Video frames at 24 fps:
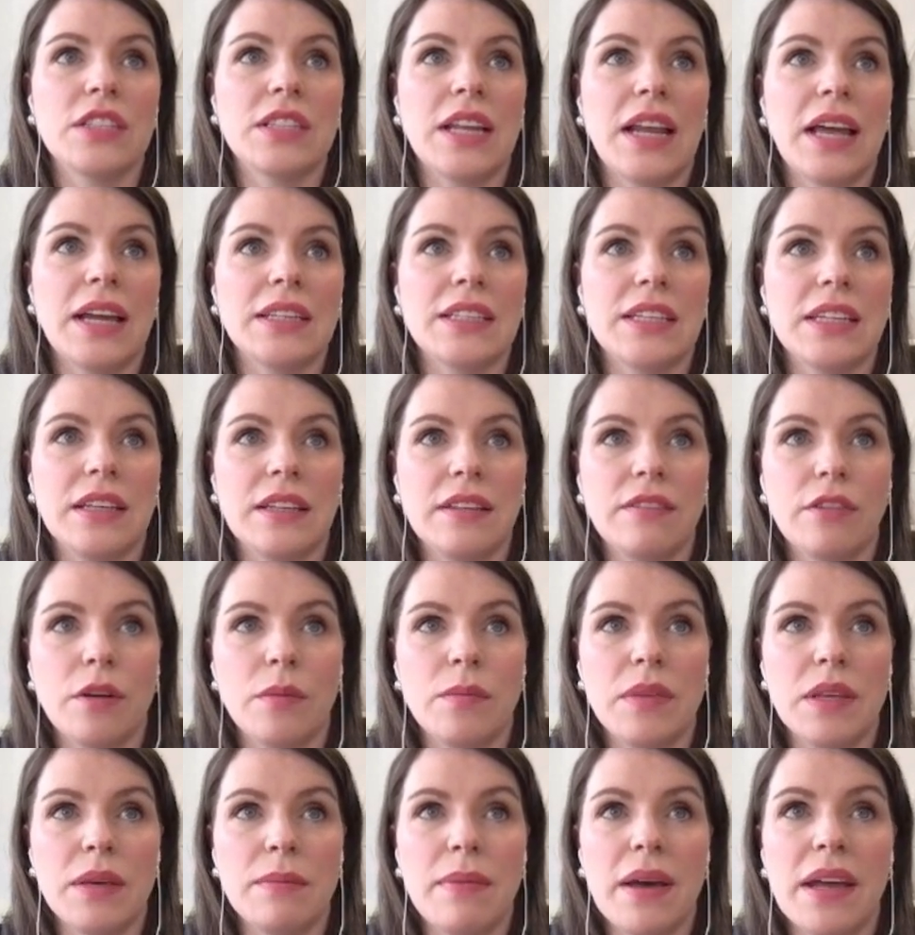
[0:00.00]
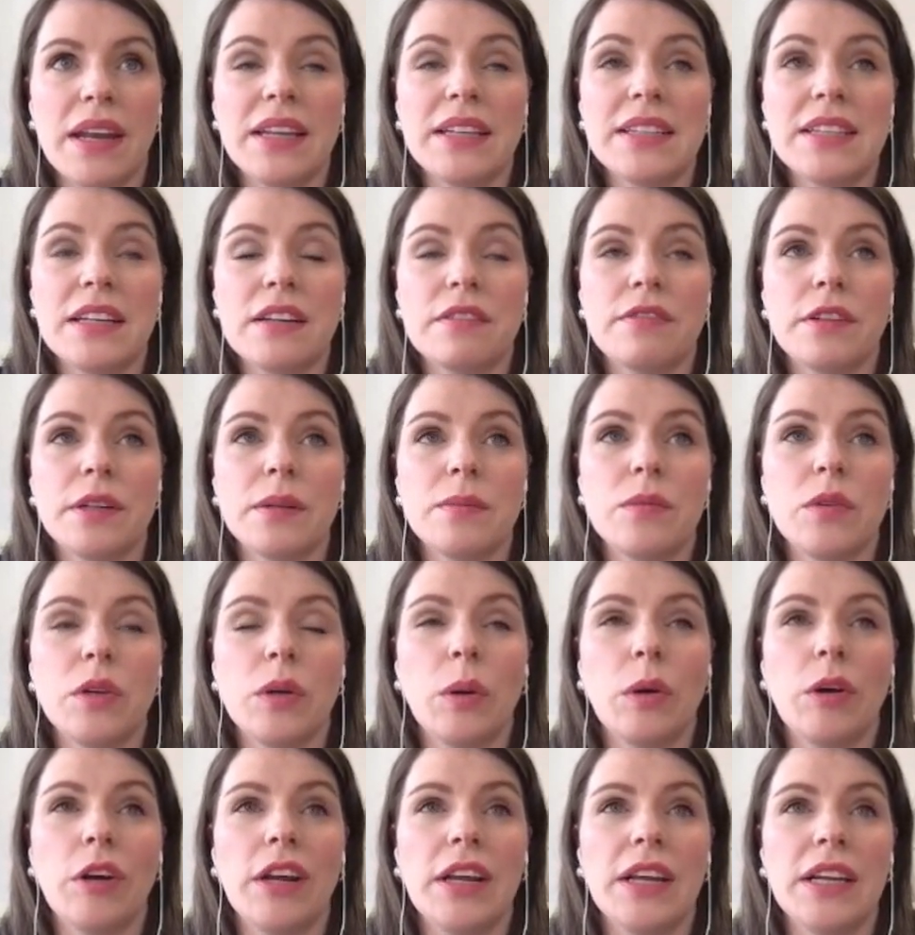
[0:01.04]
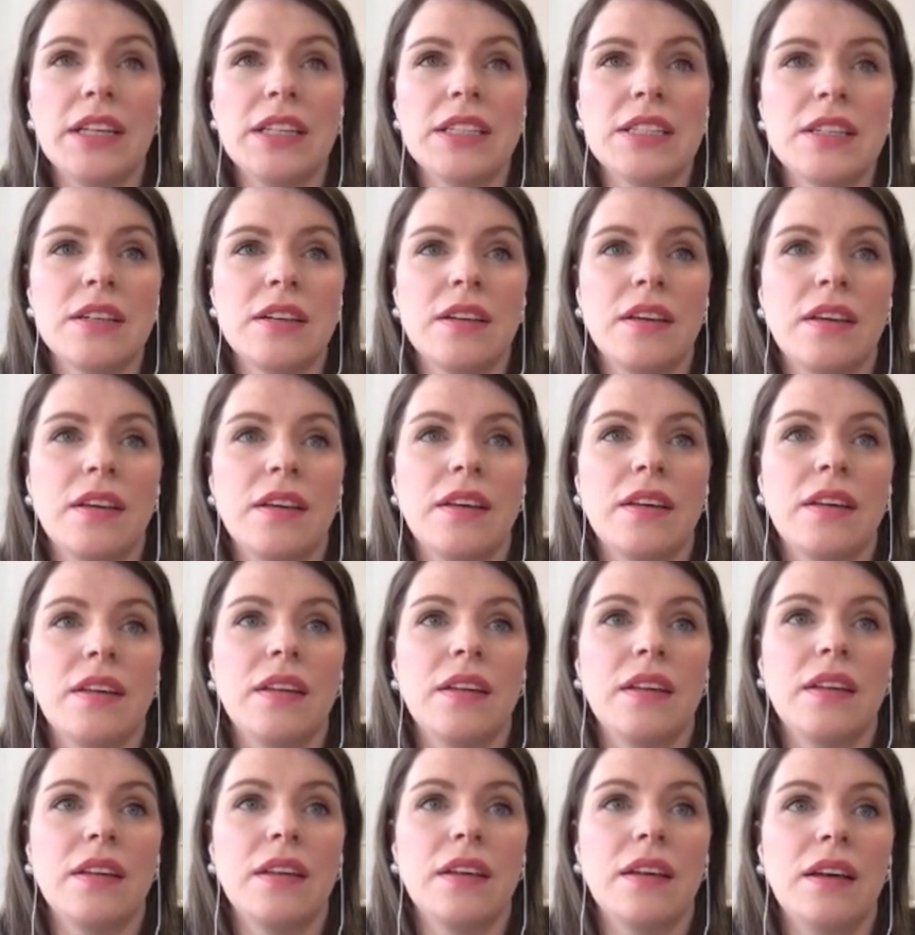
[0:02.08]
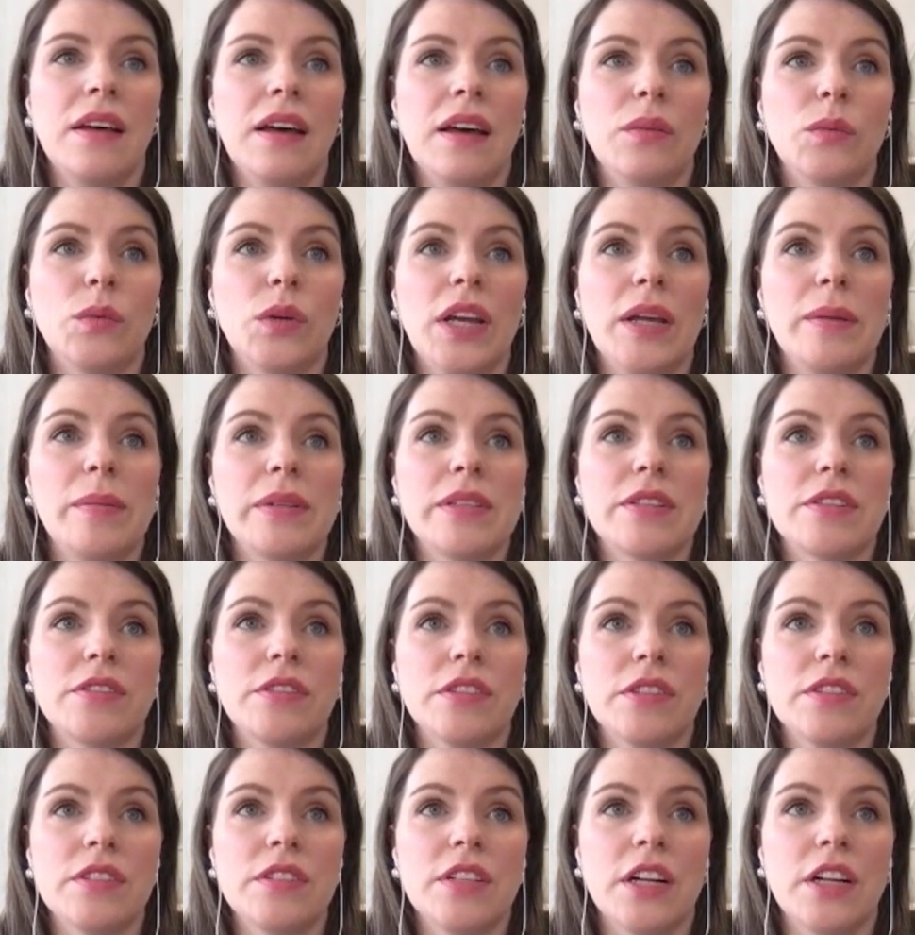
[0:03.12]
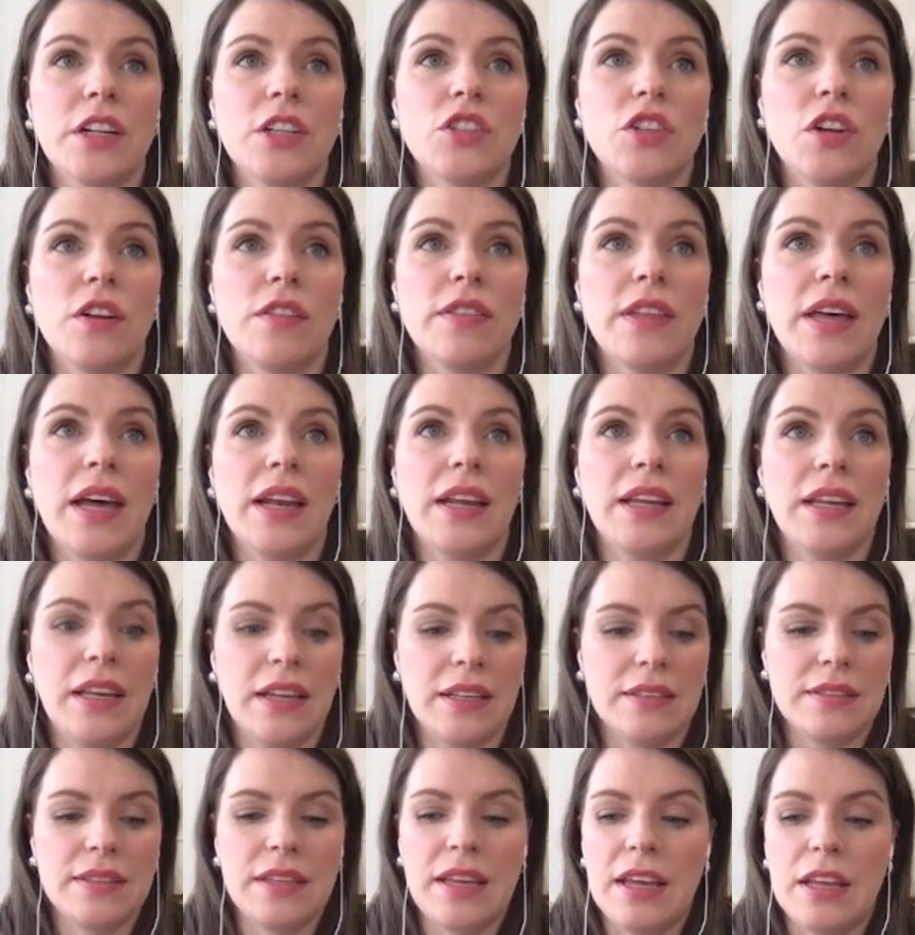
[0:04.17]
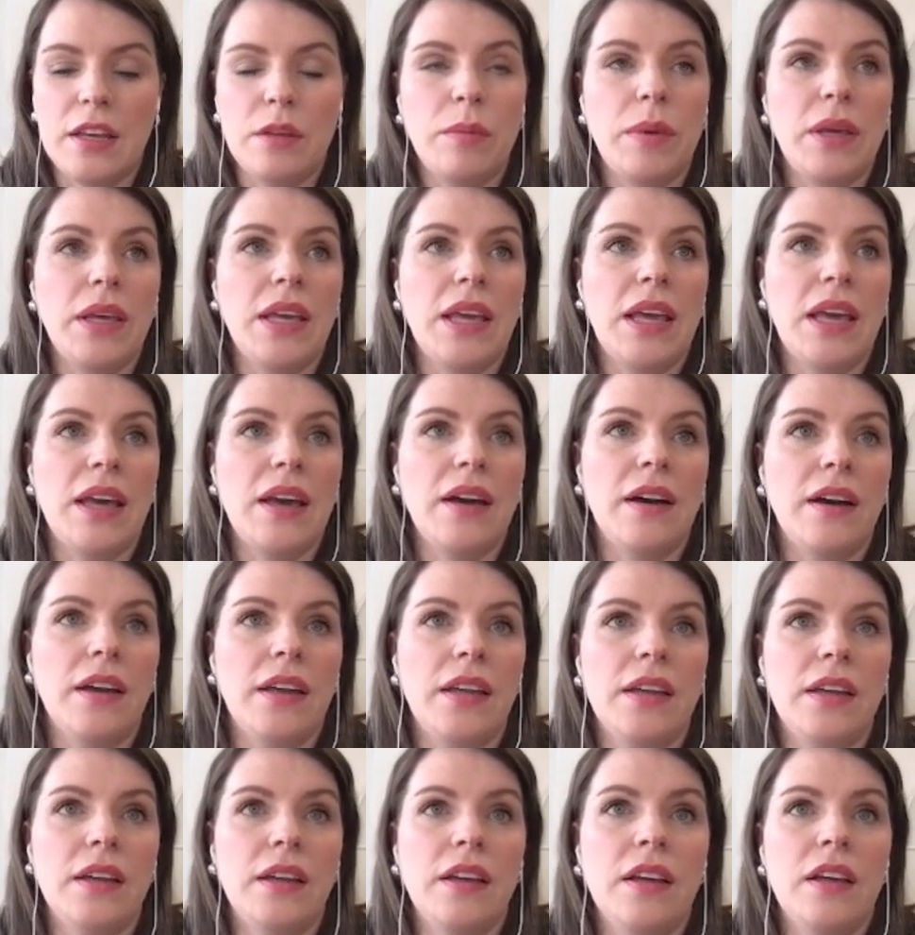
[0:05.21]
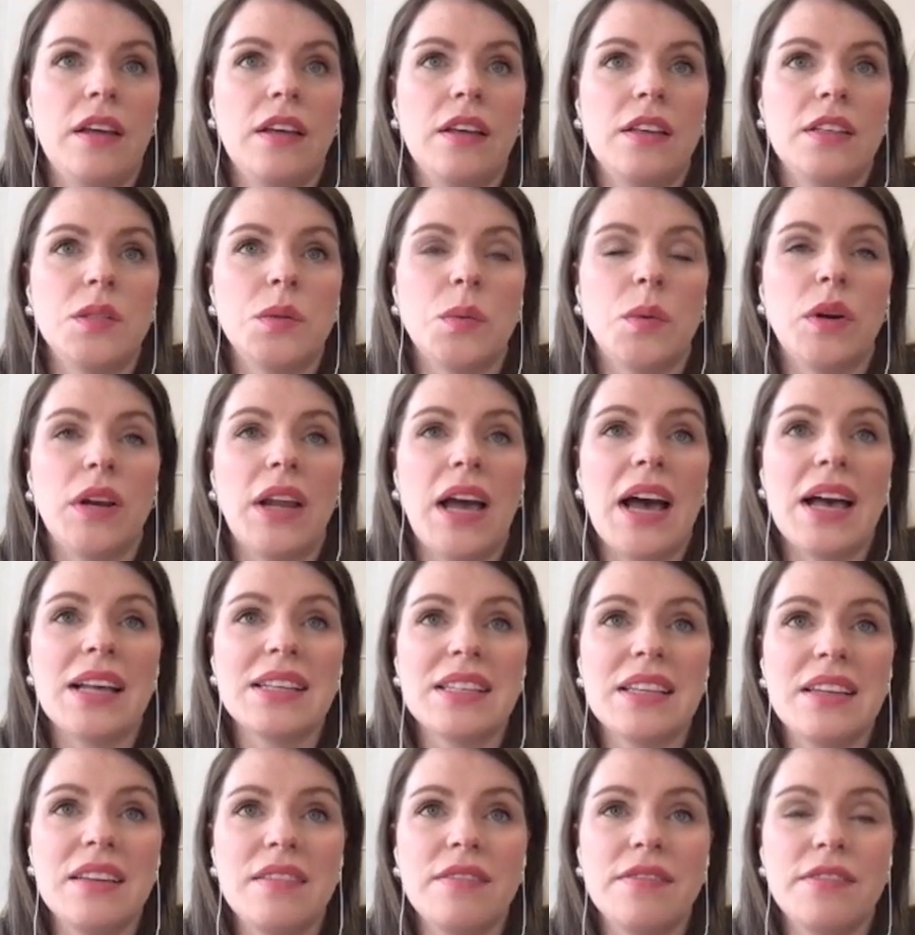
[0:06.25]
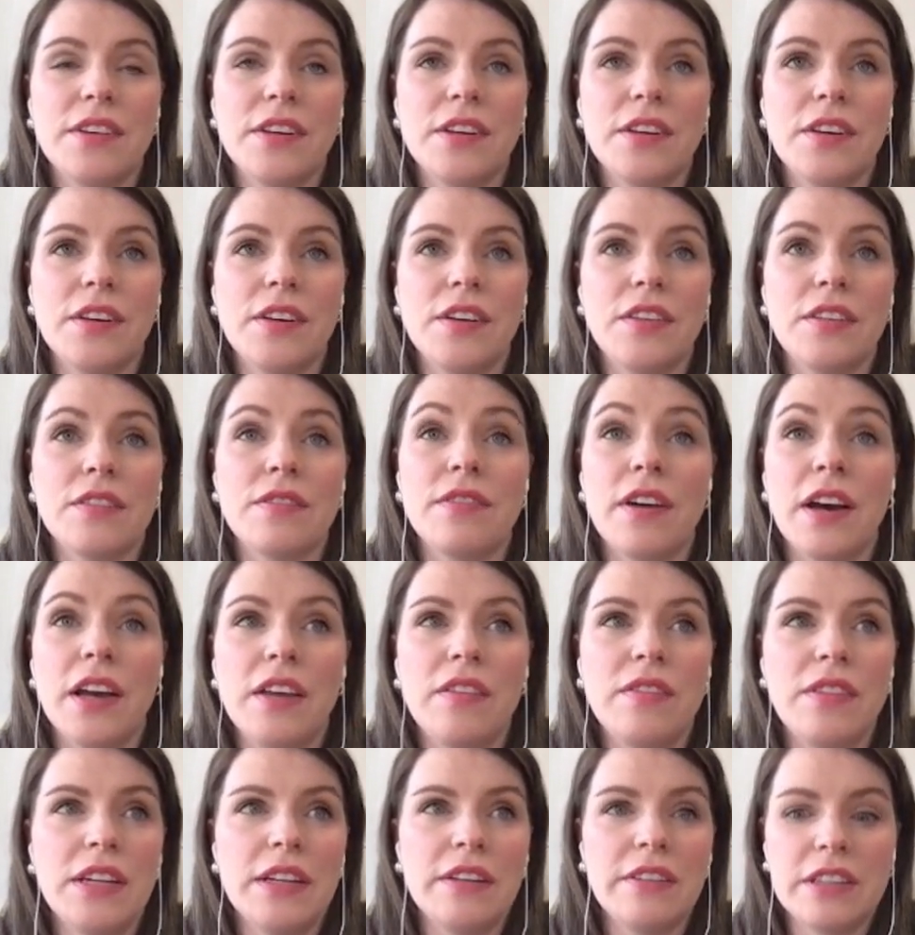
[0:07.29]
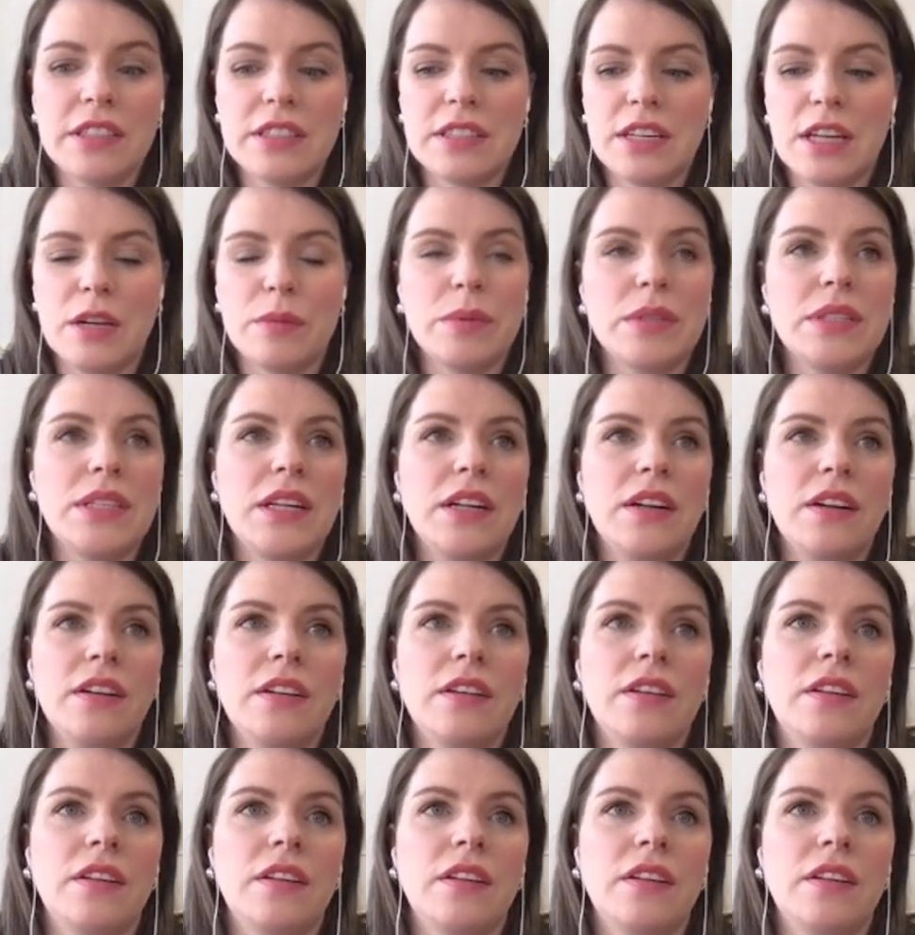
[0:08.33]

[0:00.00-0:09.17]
selecting from the embedding data frame we created. And we're able to run search on that against KDB AI. So we're asking for the five nearest neighbors here.